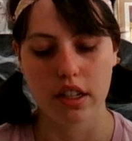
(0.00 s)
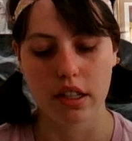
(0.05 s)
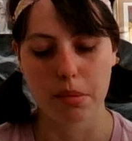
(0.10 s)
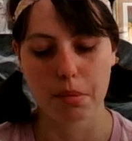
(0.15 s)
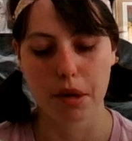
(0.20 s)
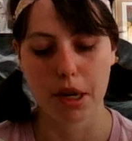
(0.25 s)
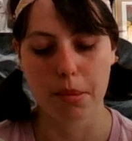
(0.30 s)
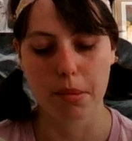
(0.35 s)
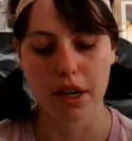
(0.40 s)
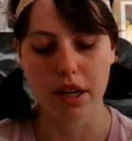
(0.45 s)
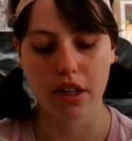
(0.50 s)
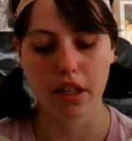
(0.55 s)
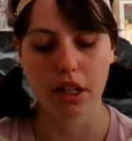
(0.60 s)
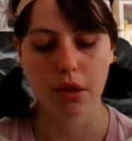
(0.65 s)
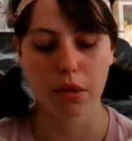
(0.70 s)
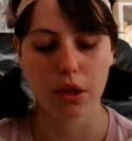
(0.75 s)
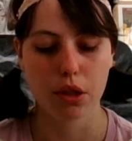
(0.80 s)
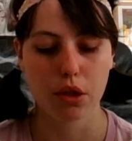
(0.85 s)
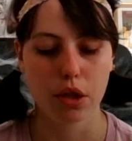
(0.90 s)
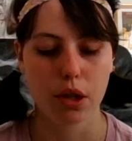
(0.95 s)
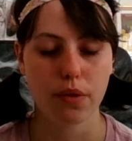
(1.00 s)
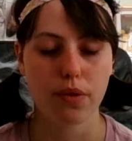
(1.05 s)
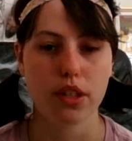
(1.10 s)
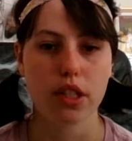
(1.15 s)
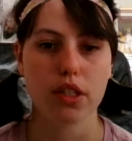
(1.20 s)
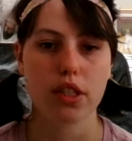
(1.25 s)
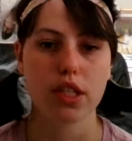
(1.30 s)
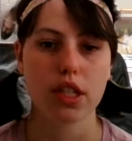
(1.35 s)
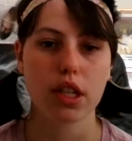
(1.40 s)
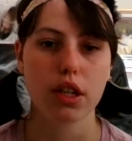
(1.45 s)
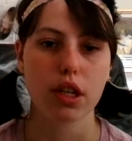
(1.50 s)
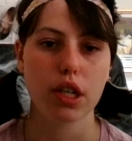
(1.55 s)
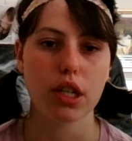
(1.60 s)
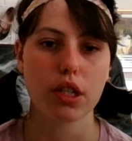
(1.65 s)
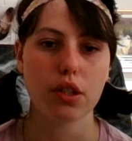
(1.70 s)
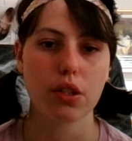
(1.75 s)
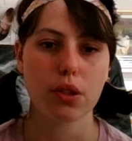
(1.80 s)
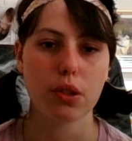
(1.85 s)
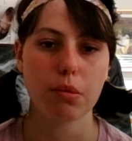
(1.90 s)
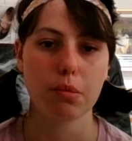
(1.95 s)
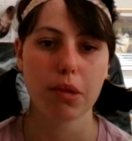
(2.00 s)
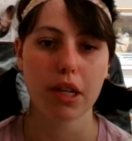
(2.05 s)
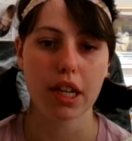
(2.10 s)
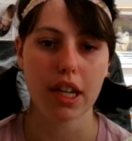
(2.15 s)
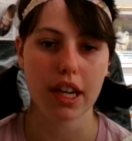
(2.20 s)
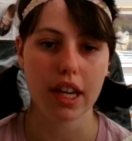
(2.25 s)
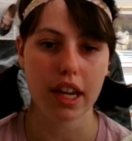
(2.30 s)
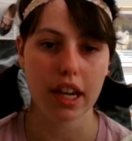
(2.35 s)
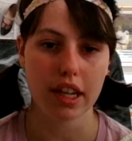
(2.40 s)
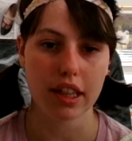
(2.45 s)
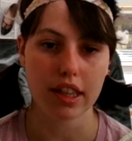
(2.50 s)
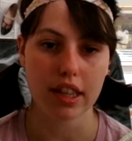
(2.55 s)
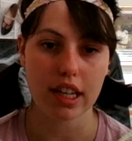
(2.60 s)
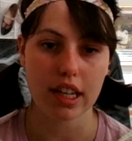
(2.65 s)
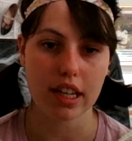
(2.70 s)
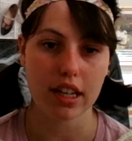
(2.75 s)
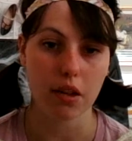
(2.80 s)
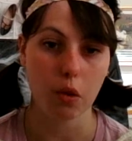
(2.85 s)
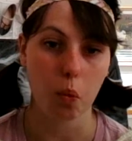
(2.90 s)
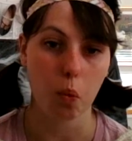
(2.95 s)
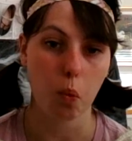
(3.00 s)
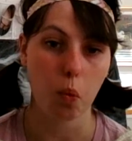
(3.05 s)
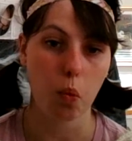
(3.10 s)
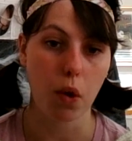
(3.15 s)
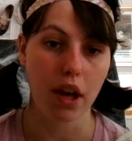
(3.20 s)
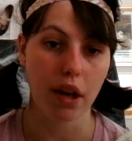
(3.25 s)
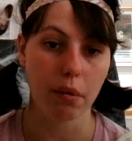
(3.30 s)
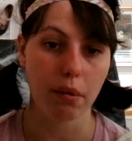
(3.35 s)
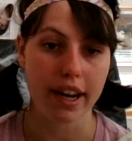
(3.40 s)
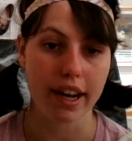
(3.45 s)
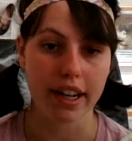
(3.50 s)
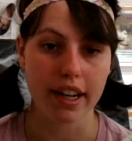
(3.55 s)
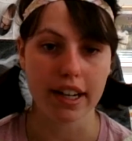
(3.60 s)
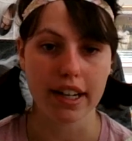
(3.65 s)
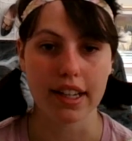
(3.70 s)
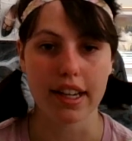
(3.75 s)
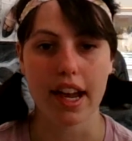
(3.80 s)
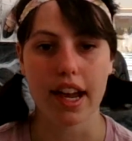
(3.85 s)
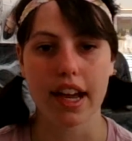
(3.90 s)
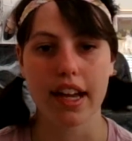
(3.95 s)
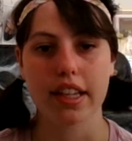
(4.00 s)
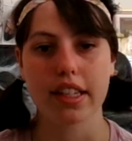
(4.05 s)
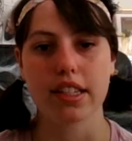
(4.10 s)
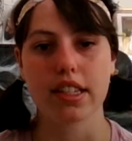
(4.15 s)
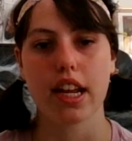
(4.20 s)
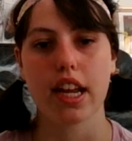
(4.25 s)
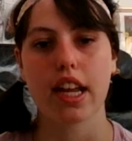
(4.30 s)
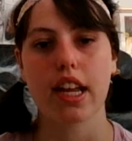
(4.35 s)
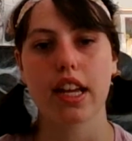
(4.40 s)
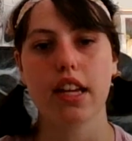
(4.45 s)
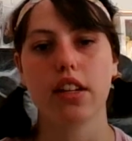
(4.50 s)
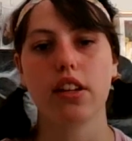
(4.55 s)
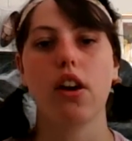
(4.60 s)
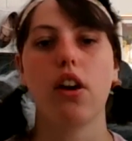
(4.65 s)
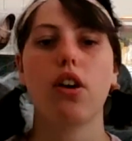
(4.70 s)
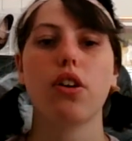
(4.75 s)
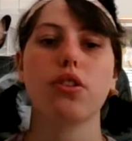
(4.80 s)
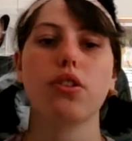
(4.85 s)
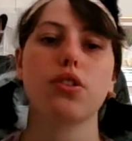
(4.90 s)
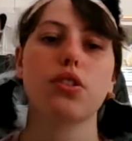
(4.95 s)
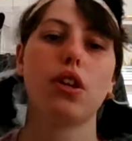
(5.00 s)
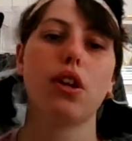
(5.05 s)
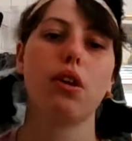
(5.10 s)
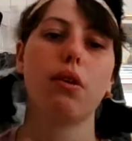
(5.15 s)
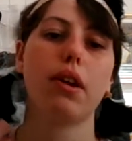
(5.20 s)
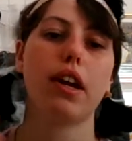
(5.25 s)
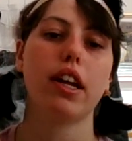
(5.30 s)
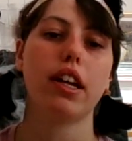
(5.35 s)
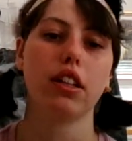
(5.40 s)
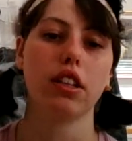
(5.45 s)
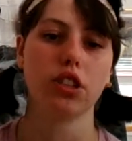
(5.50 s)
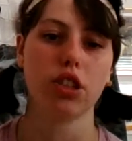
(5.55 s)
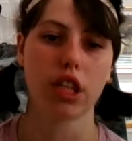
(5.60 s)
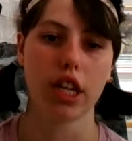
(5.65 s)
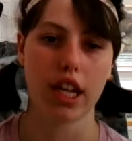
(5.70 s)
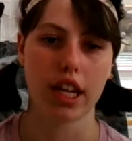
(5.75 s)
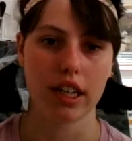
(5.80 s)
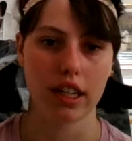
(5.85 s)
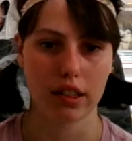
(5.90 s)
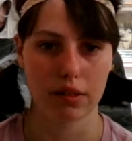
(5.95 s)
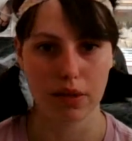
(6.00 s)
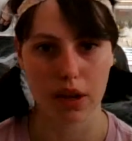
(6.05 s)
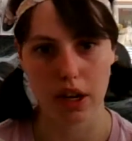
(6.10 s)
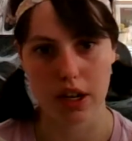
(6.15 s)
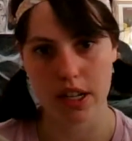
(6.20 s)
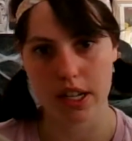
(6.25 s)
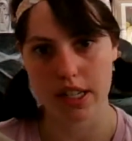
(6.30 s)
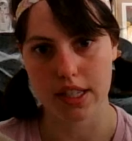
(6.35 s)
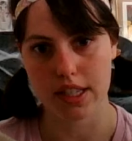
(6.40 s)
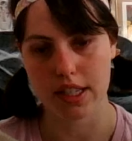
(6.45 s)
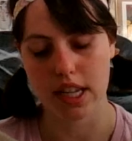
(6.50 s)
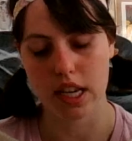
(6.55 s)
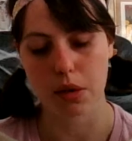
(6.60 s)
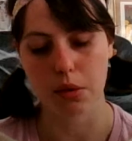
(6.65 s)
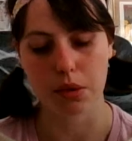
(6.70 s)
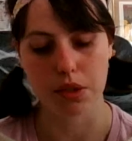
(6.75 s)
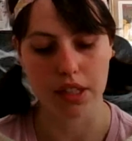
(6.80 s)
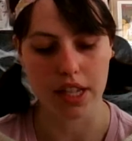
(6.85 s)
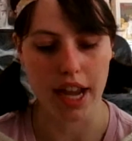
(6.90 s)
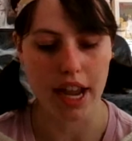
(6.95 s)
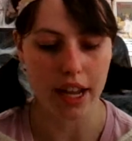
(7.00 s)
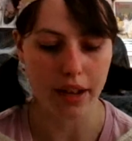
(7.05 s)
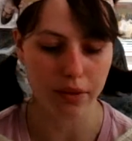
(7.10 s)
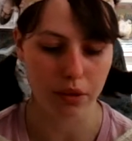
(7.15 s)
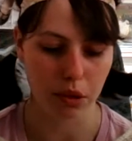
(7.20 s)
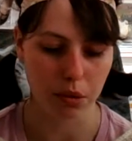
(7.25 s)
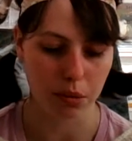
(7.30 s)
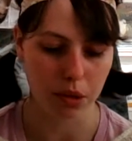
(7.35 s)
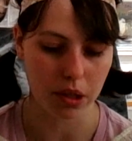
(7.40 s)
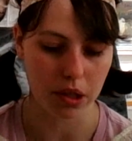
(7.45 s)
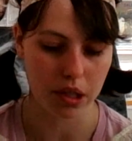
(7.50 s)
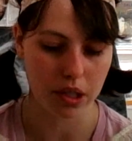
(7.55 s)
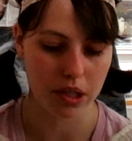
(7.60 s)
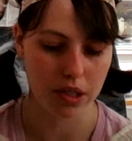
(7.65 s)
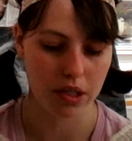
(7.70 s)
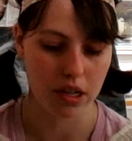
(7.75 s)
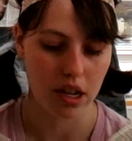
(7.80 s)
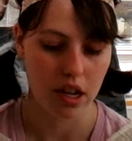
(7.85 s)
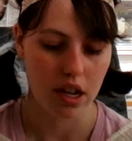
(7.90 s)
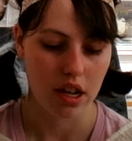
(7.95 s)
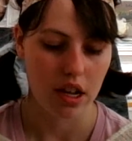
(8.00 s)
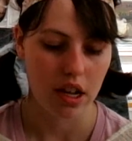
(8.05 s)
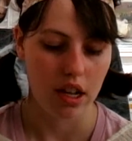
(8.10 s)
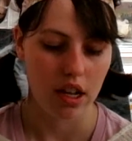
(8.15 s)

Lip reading: is primarily what drove this series to being, I think, well recognized and also initiated various sequels afterwards.